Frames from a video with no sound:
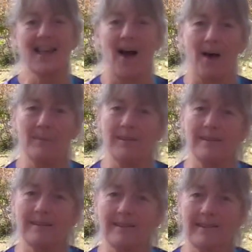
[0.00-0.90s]
Hobbit.
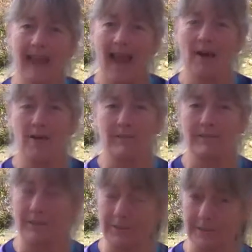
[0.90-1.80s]
How are y'all
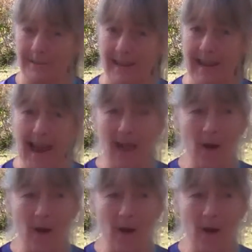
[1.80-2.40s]
doing today? I